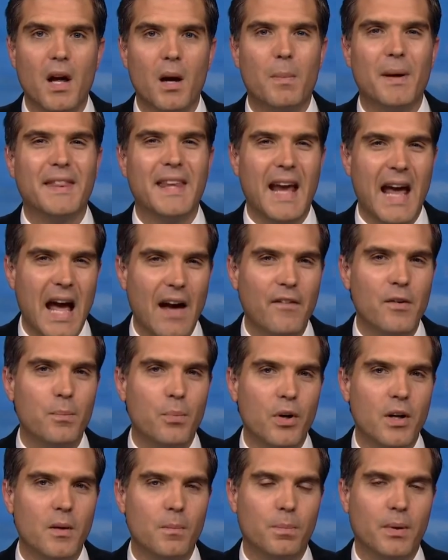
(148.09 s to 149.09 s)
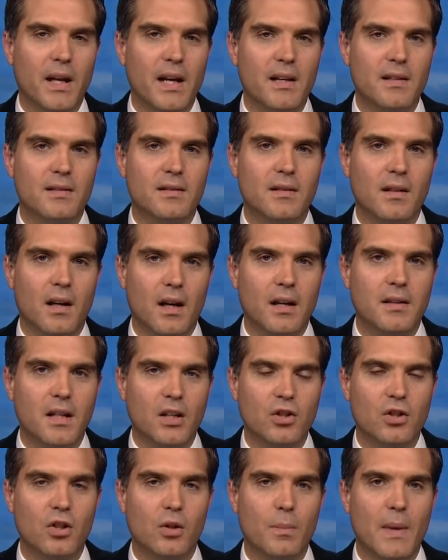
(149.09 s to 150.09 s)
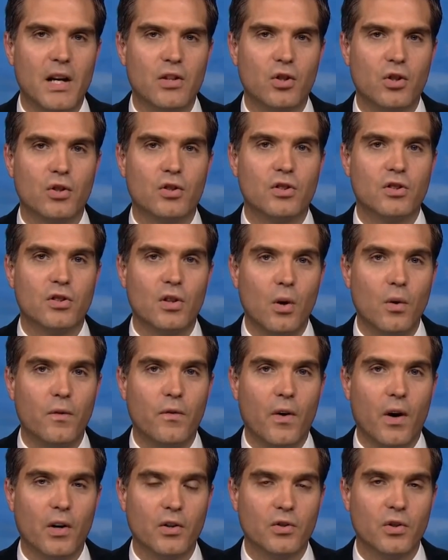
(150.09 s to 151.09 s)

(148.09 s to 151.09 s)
but they haven't put in place uh, additional measures so far.